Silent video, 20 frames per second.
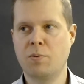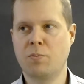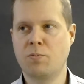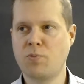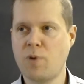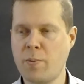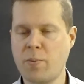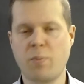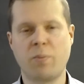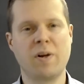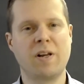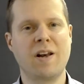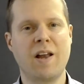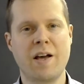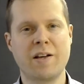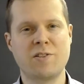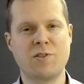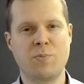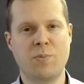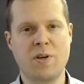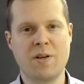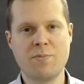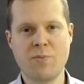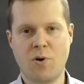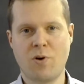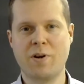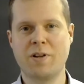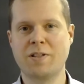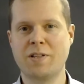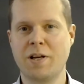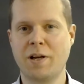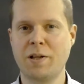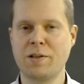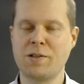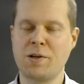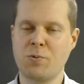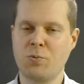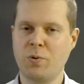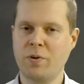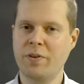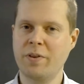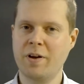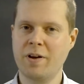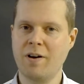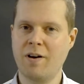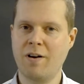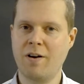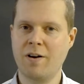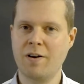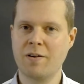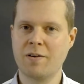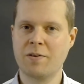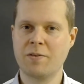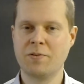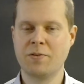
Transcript: probably like to be more intelligent than what they are.